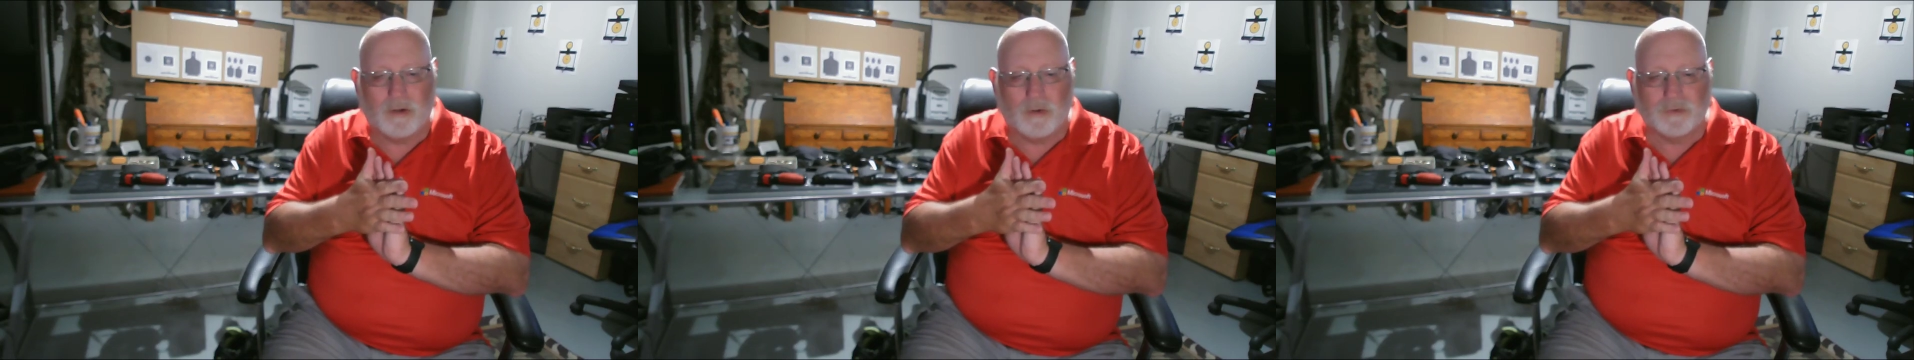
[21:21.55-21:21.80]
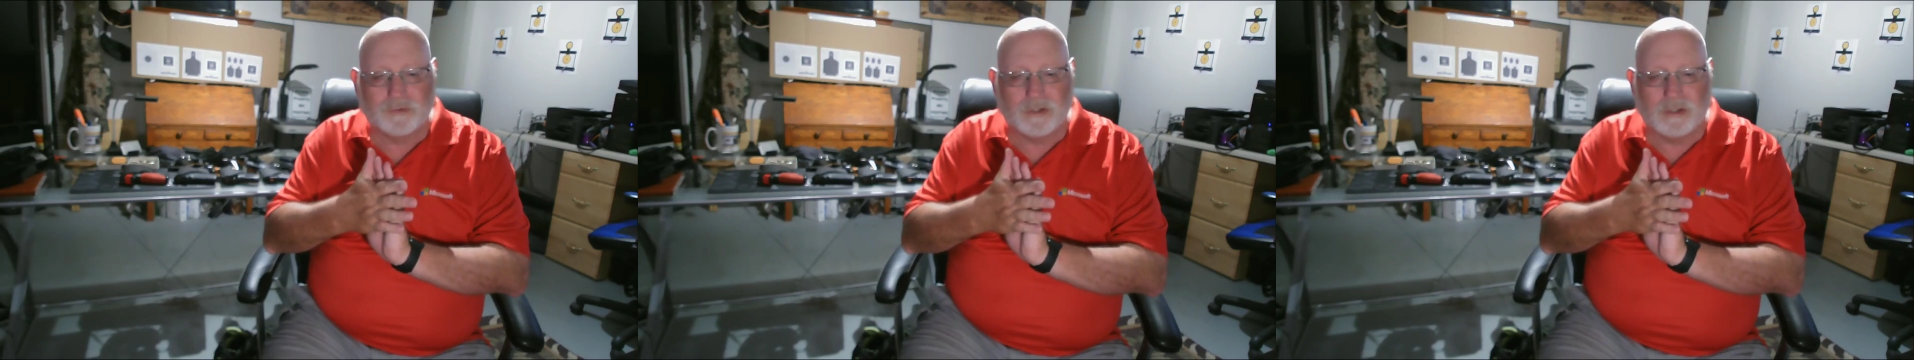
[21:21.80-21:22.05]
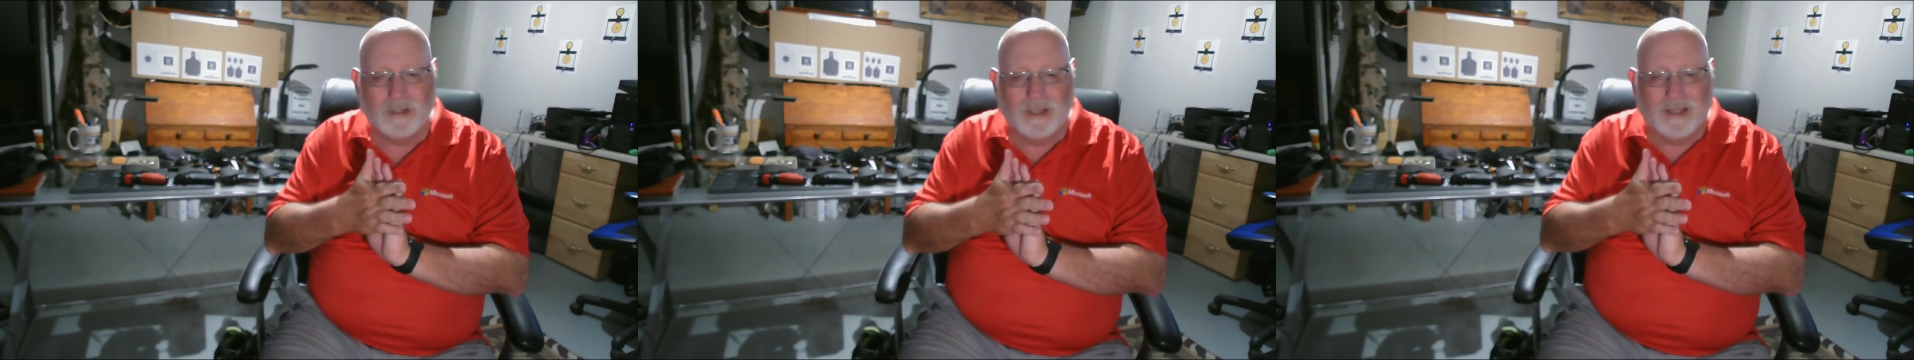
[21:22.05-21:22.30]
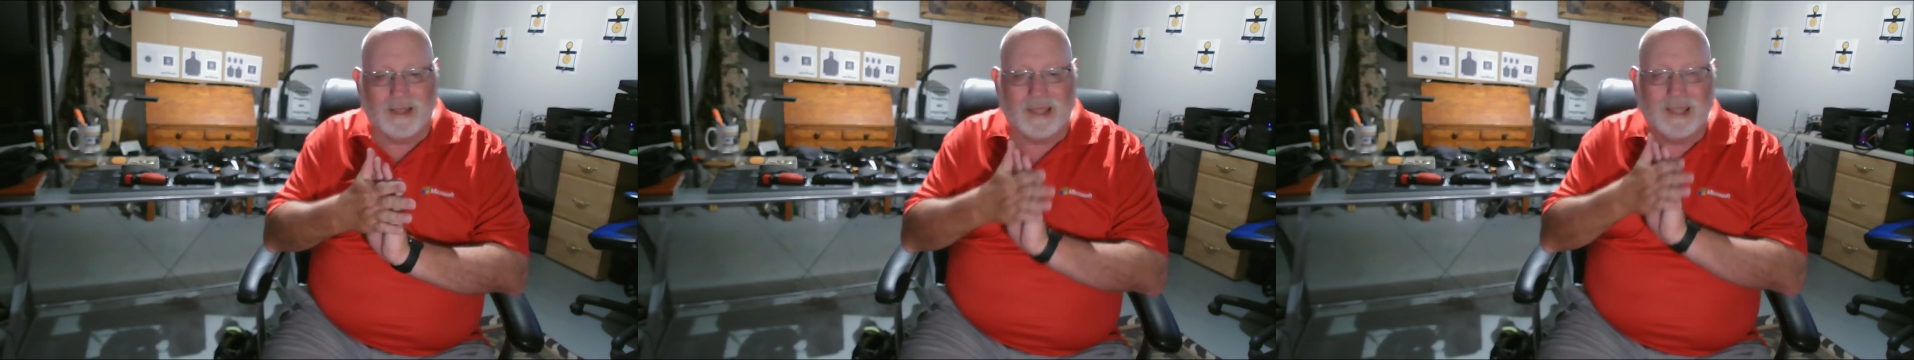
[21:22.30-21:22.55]
holster
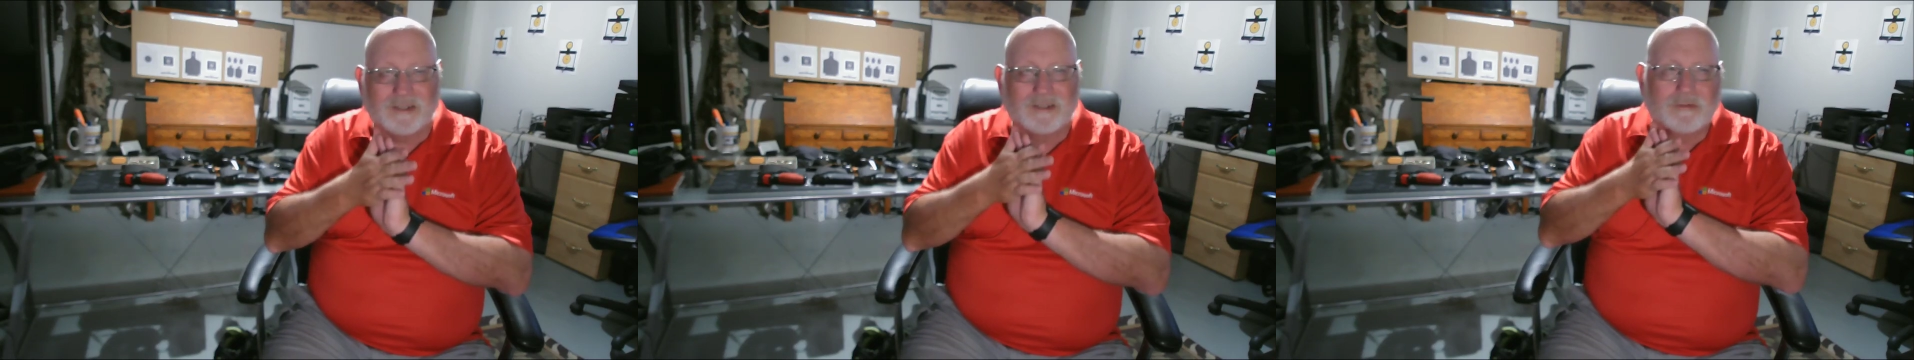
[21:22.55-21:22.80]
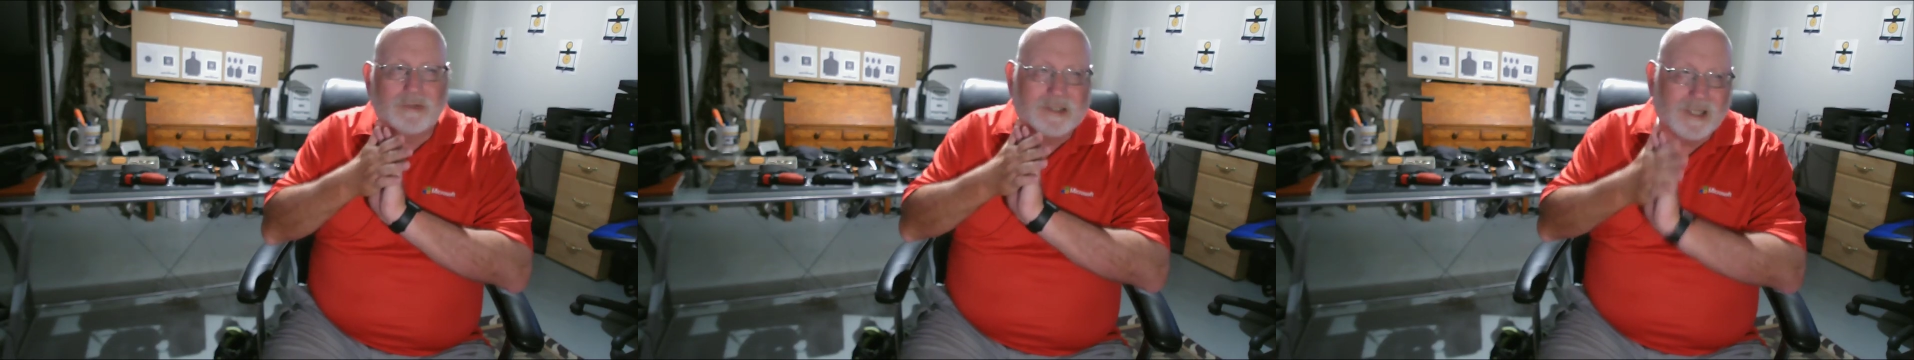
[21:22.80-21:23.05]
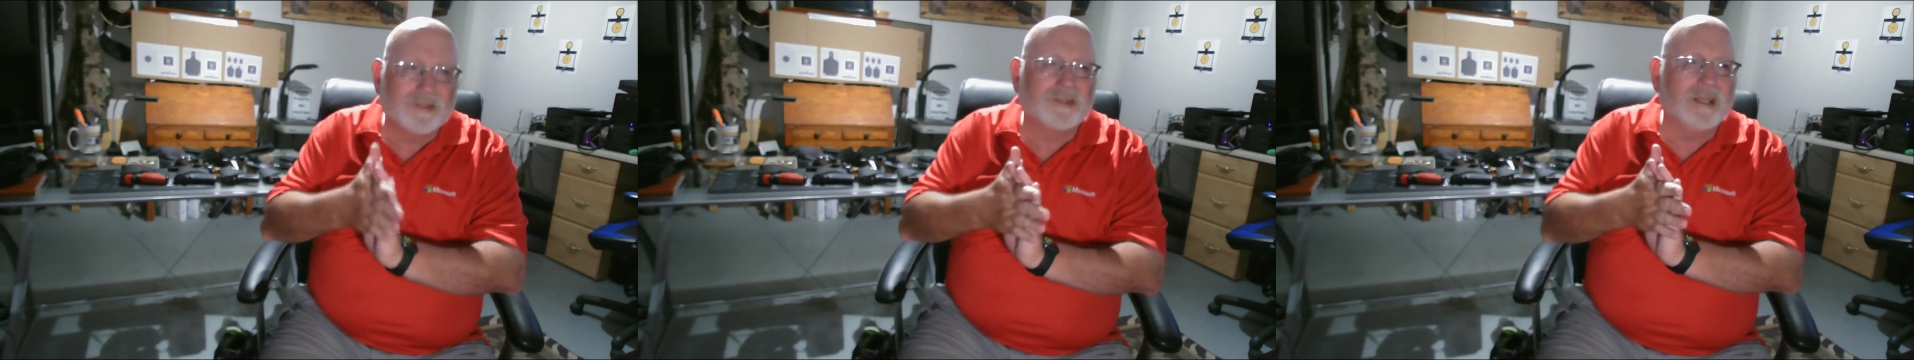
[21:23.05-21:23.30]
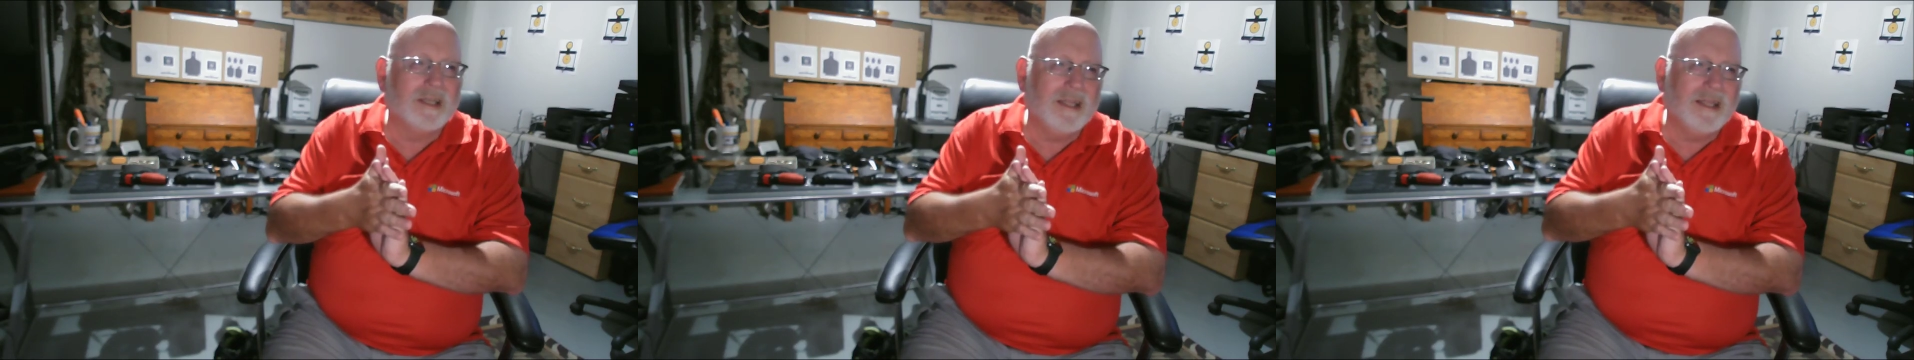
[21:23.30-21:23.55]
gives it the
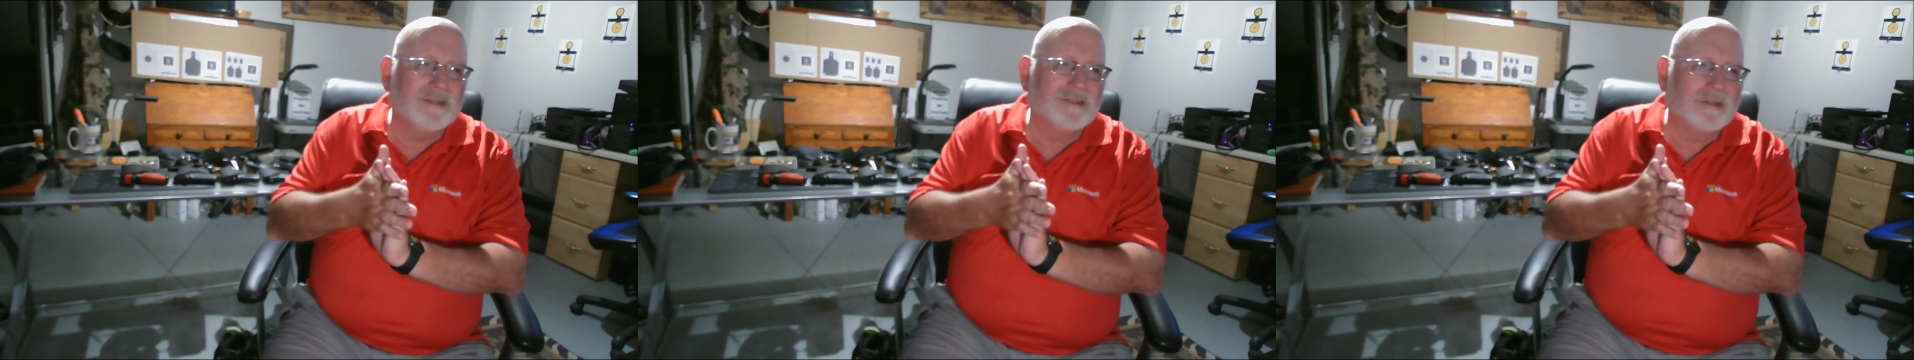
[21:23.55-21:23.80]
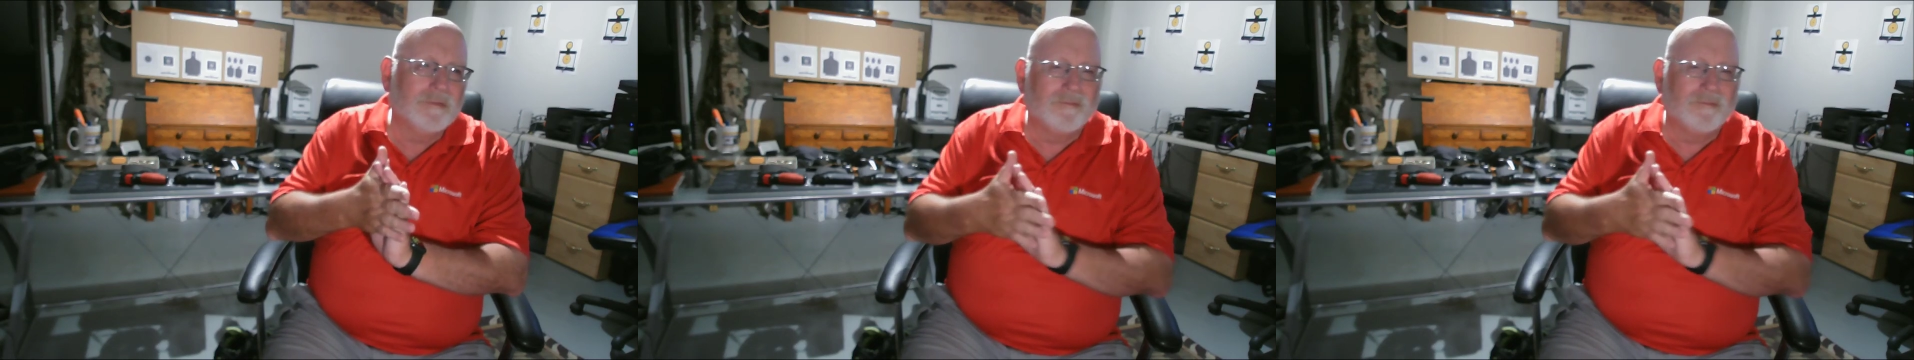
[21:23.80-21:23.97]
retention it needs,